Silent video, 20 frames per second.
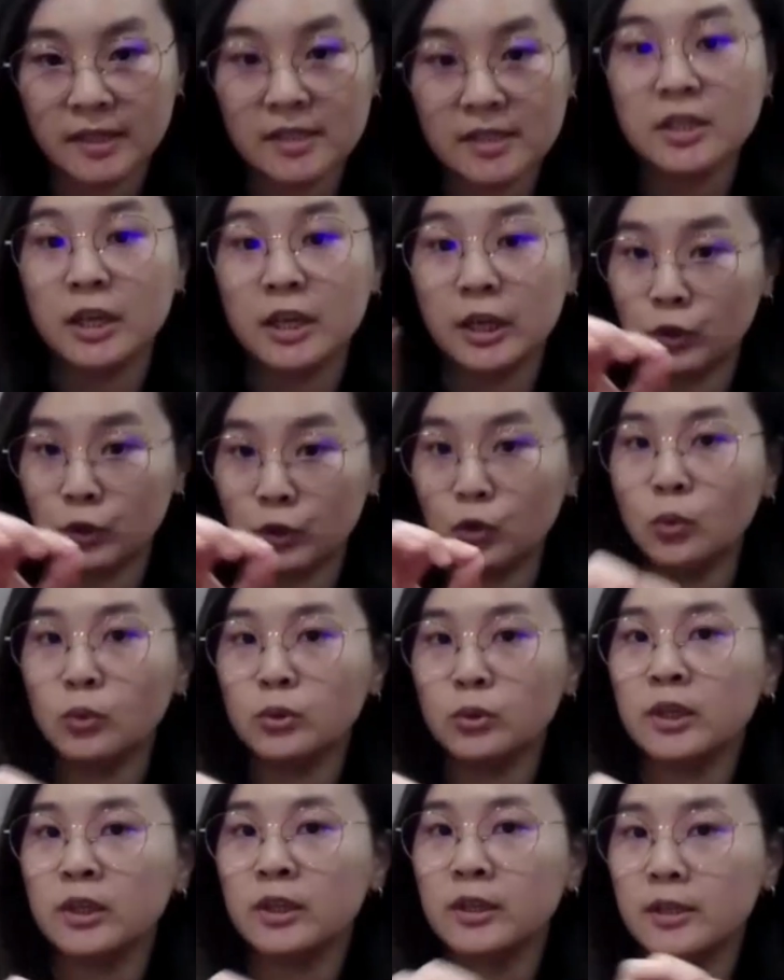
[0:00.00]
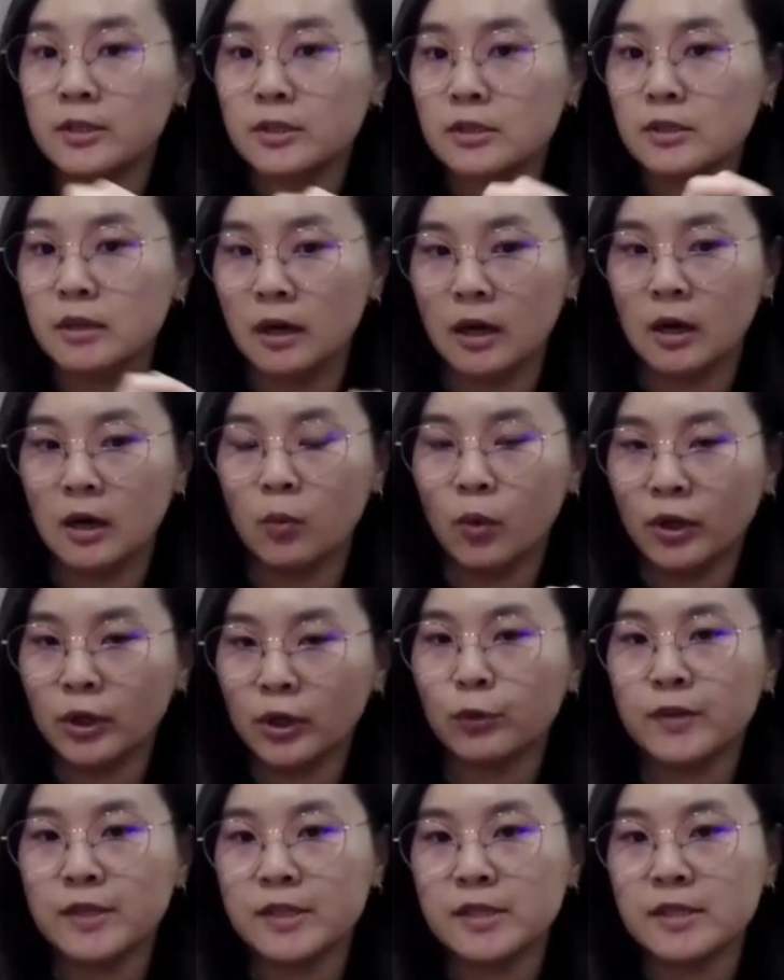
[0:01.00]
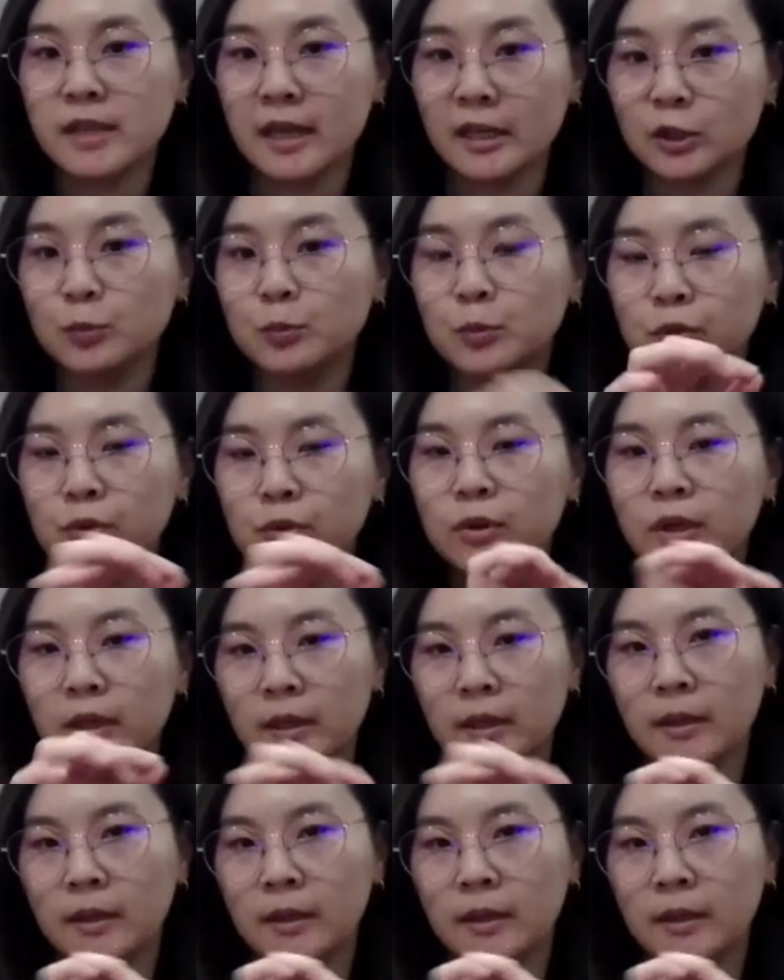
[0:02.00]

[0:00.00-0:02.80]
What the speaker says: This he noted in his one of his sketchbook.